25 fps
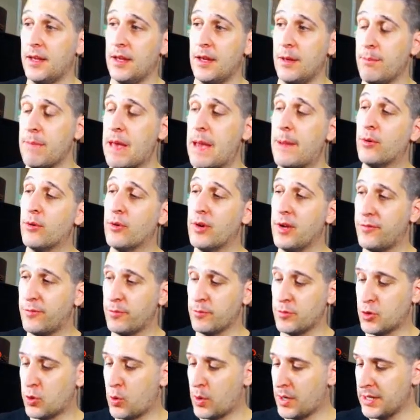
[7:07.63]
memory from
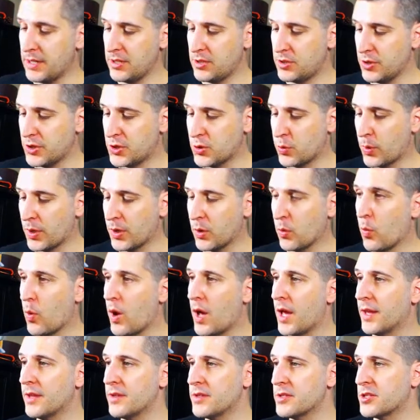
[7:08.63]
20 to 21.